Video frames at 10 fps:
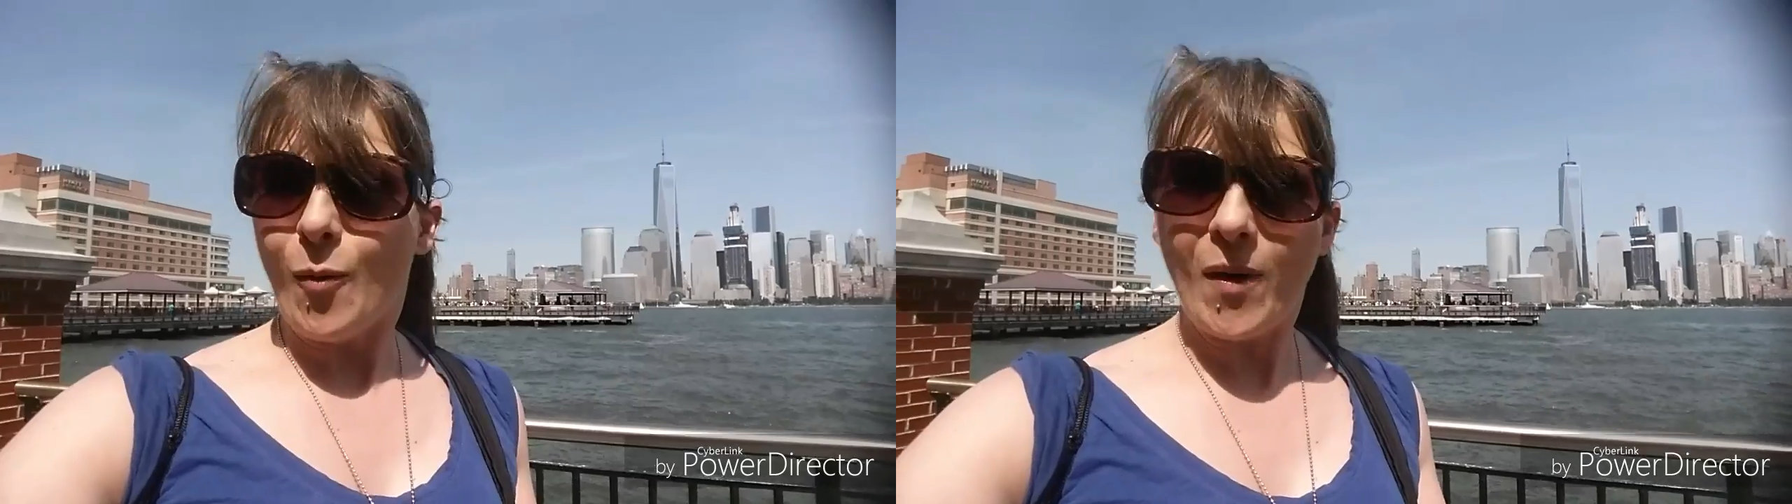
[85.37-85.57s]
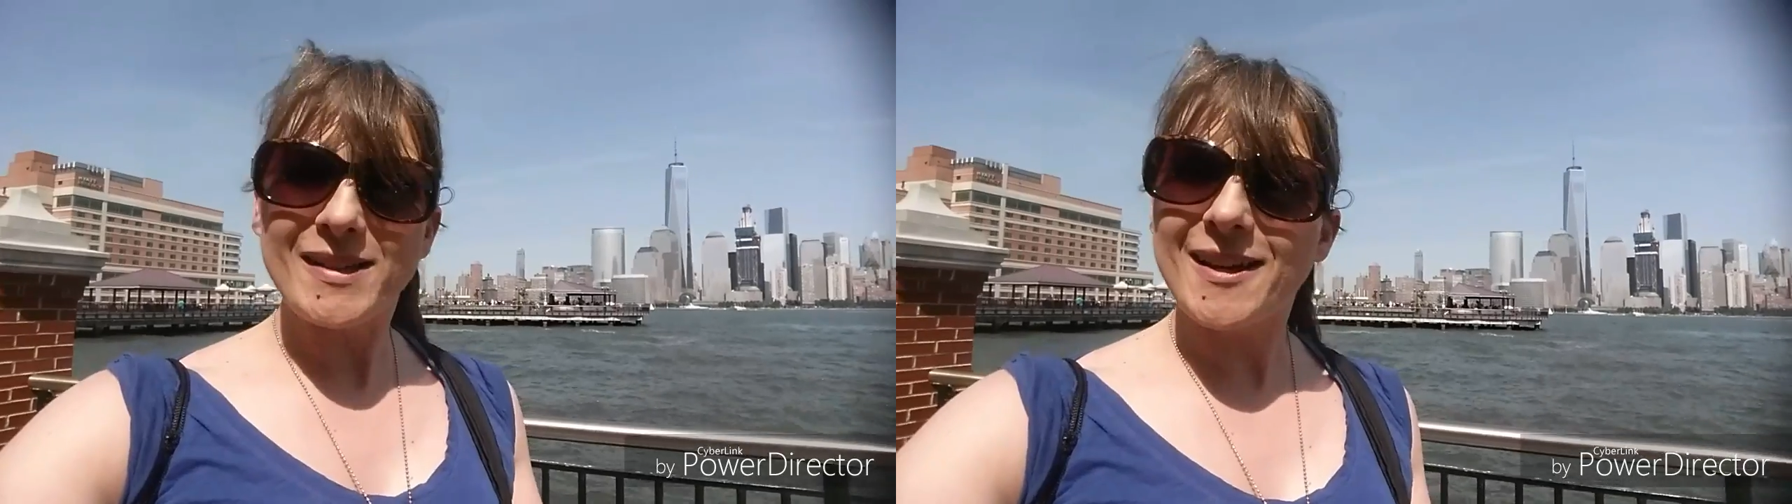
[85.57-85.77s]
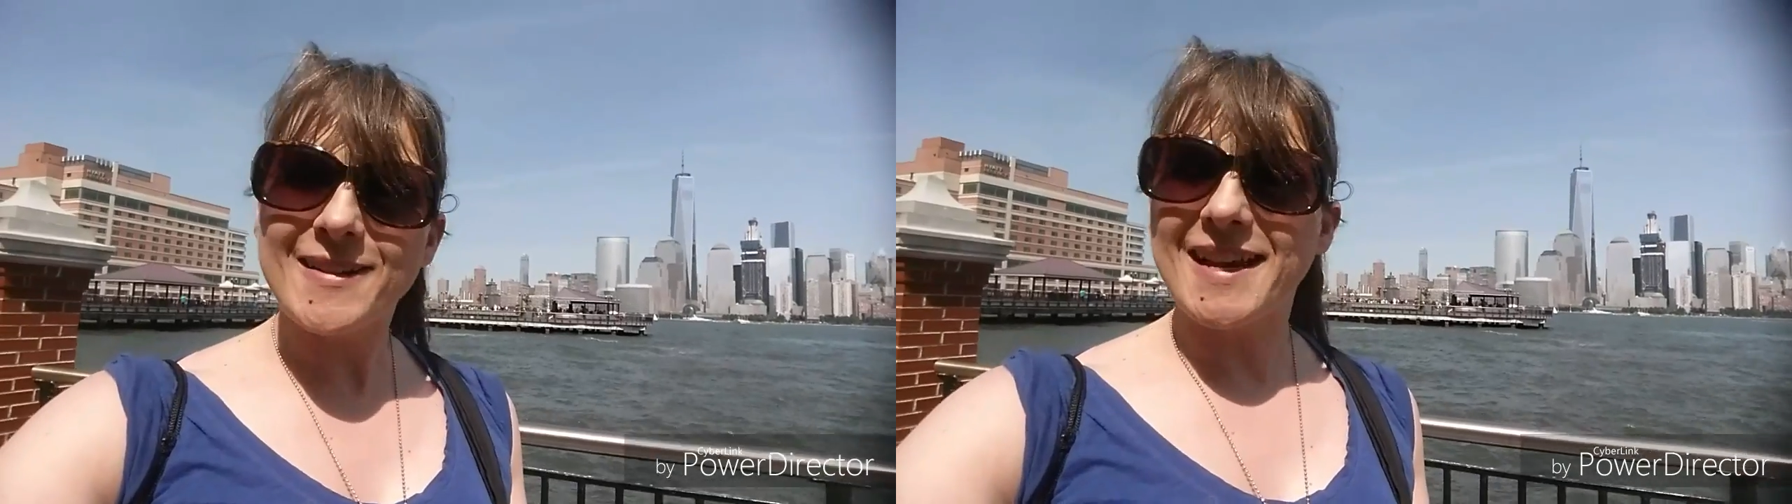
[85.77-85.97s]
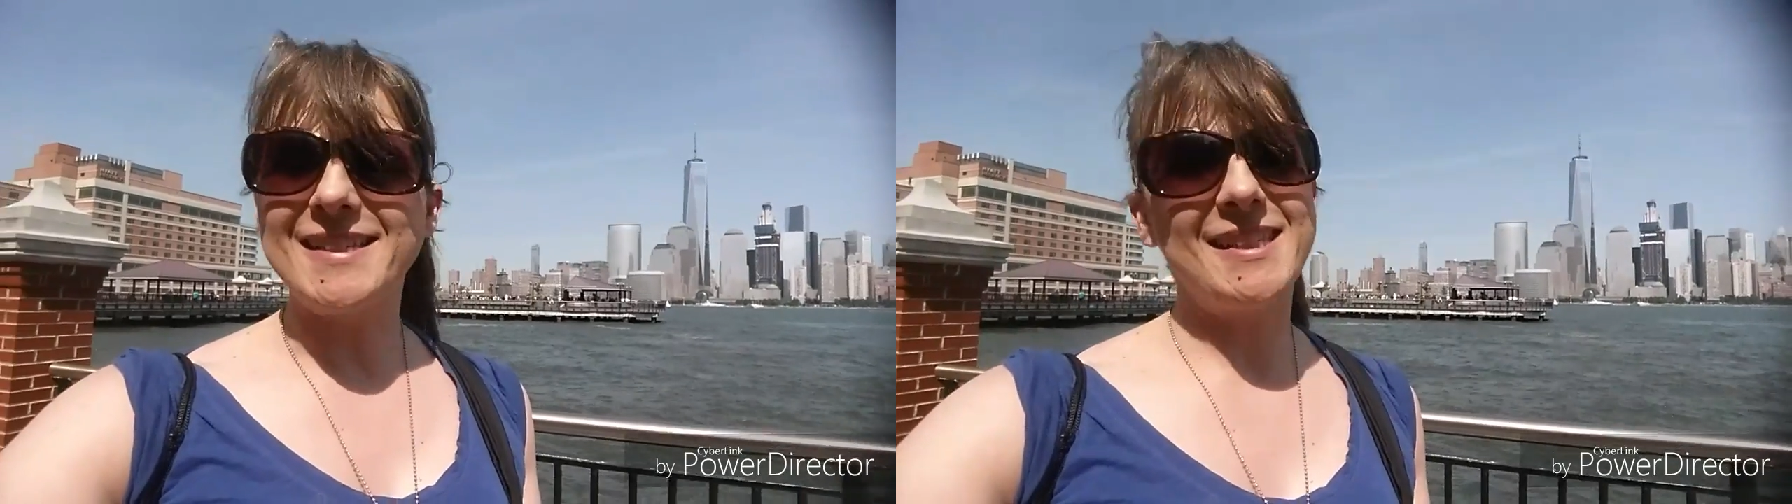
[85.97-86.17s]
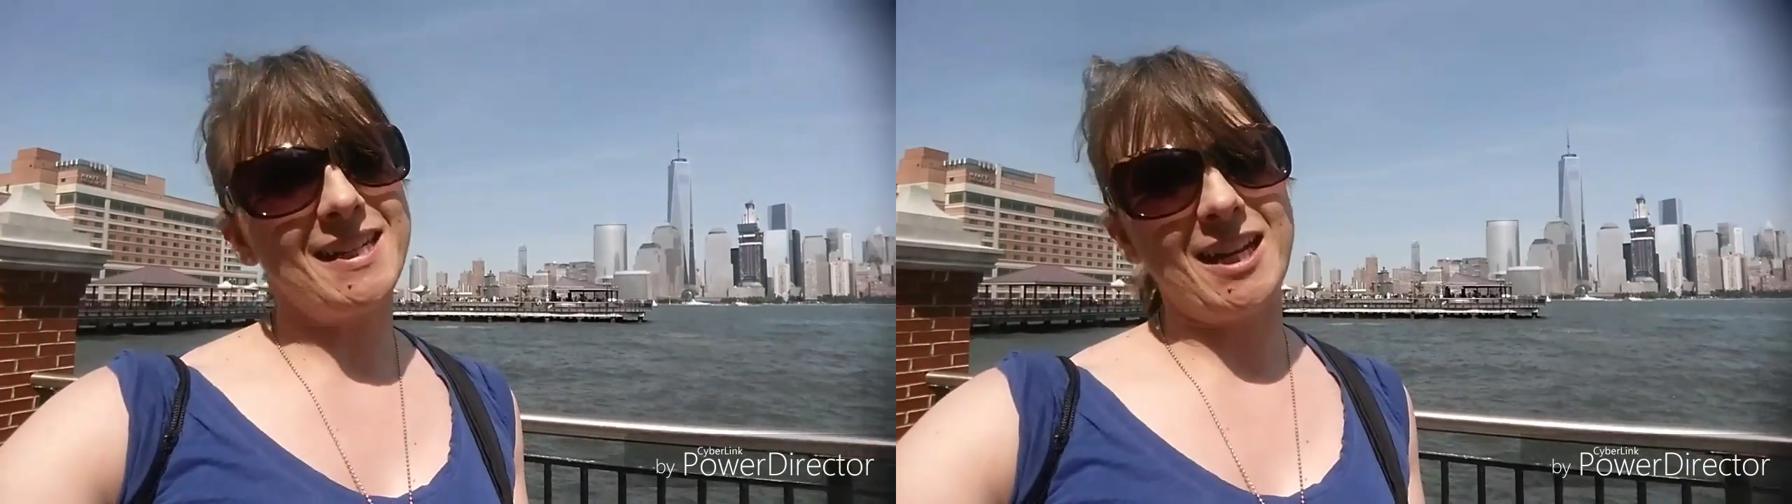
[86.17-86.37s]
was our
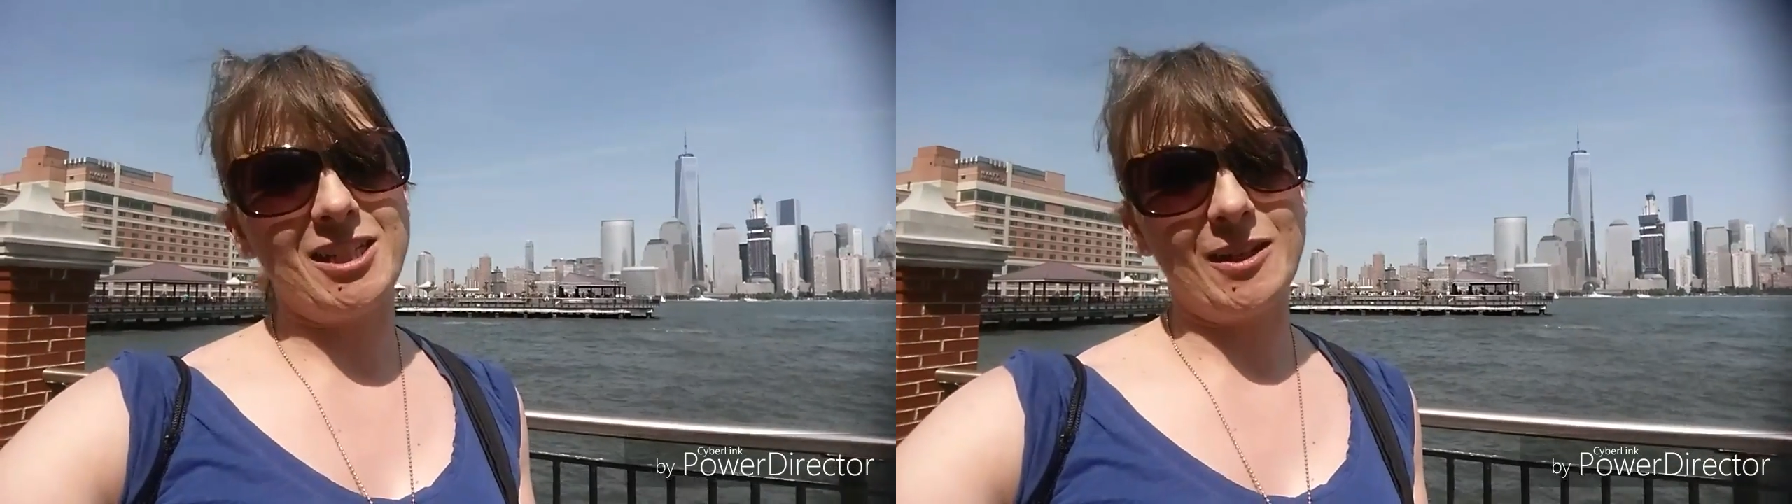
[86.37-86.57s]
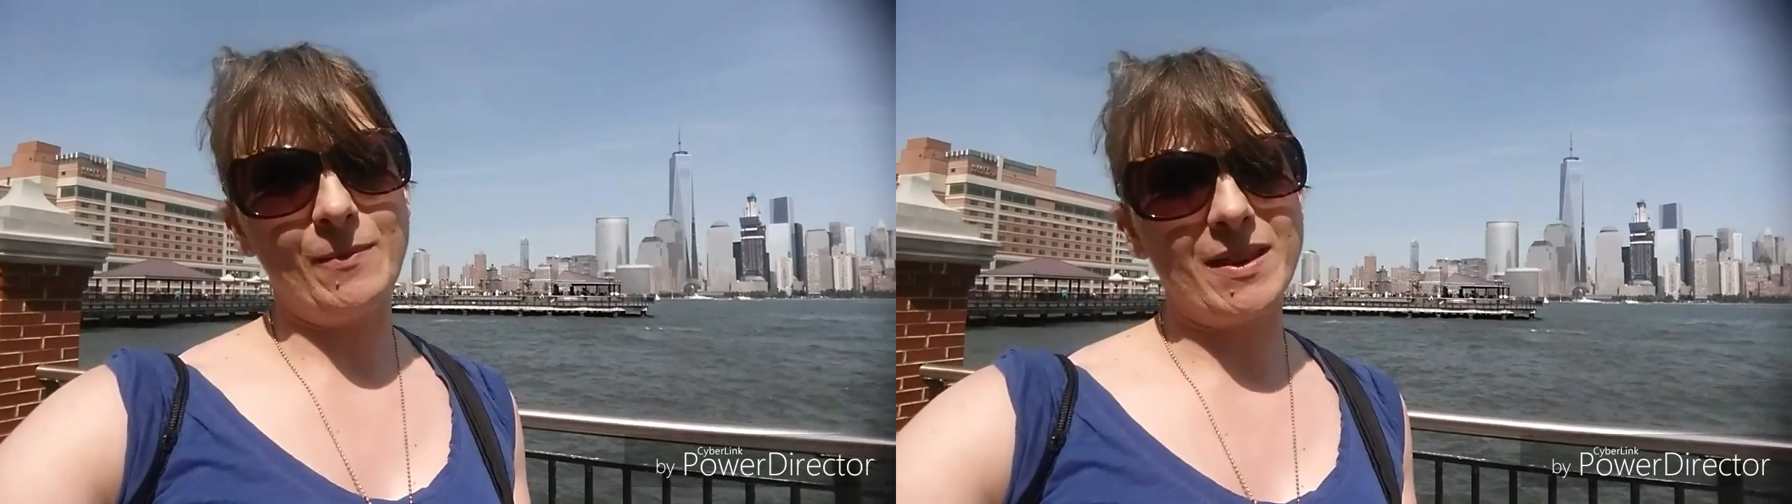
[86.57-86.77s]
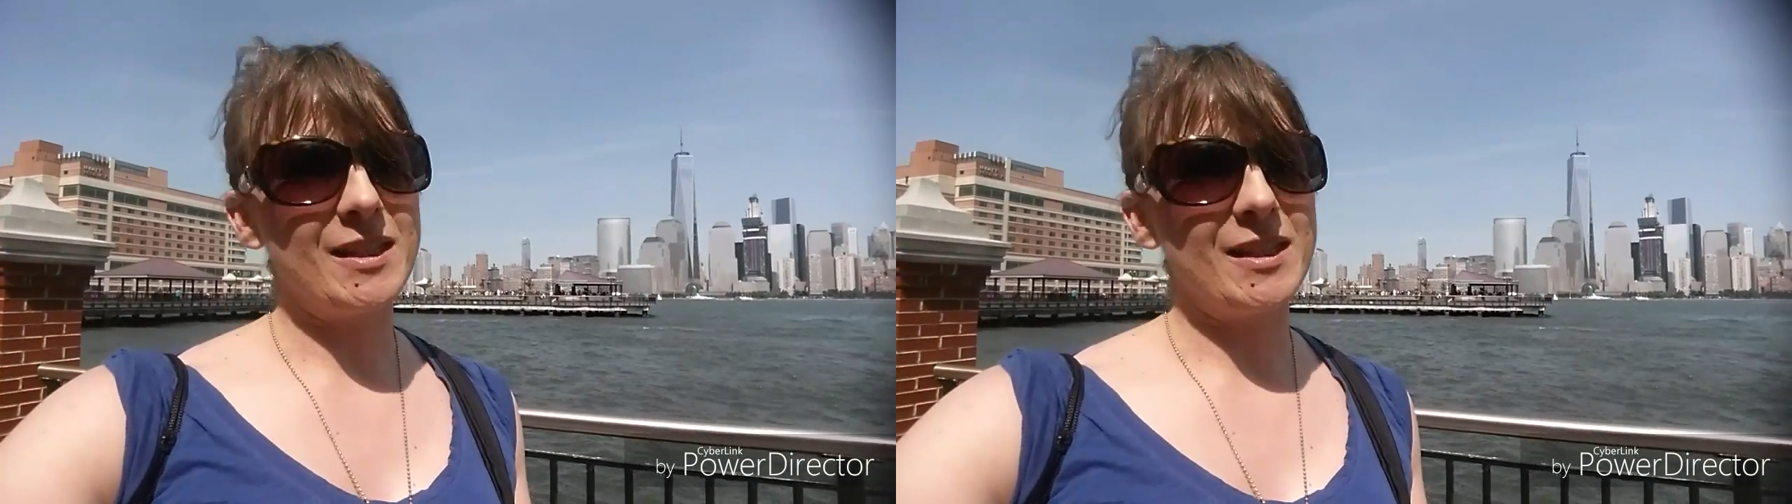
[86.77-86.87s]
destination,